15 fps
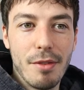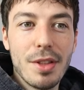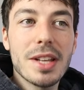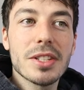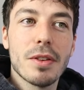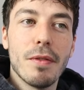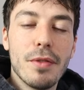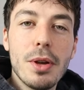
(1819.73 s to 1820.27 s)

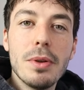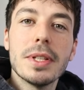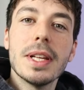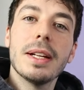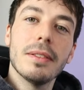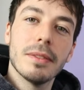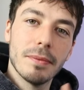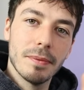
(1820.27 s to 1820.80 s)
If that's
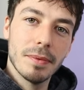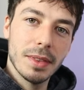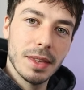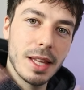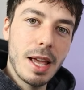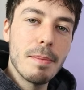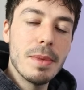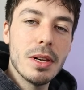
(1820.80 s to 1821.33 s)
confusing,
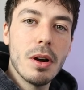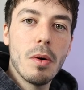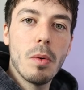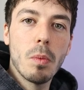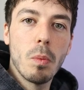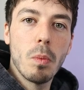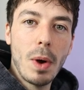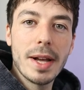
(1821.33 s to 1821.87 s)
let me
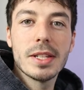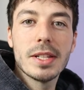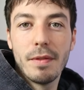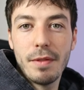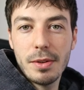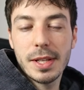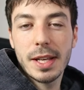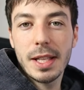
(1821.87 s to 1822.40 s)
know why
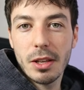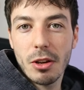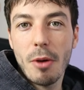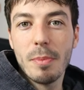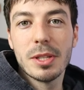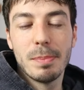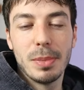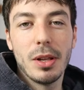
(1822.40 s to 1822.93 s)
it's confusing in
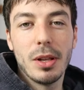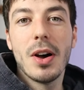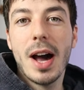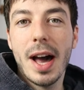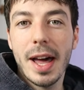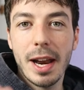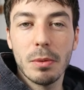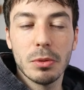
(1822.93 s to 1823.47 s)
the comments
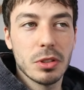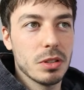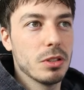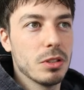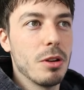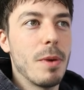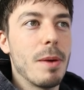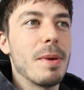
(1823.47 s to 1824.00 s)
below, and I will
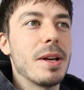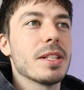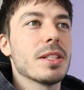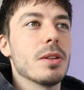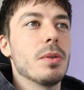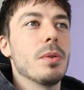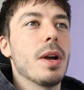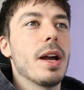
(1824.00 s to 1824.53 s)
do my
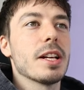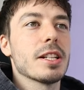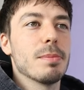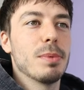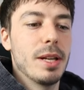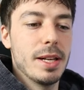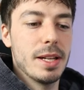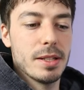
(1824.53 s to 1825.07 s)
best to
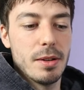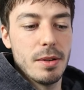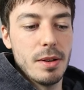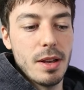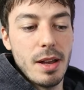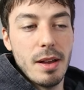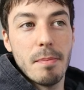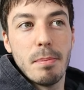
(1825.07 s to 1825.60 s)
explain it
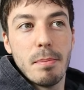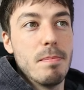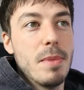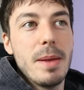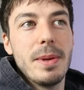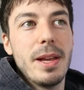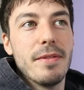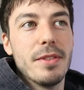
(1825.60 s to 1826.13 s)
to you,
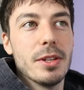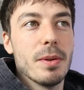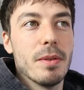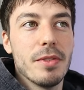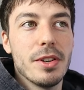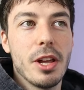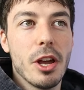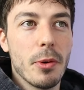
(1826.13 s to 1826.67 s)
maybe even
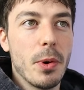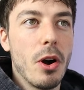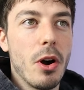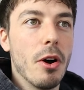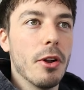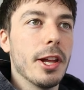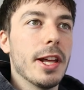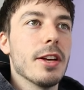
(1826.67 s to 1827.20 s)
do a video
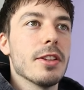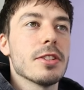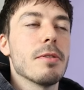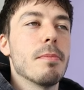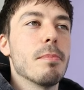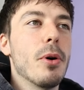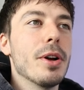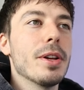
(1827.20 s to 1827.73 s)
on it
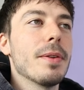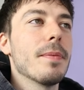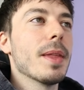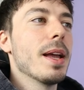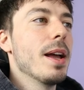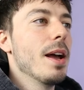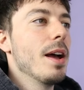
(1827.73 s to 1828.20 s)
at some point.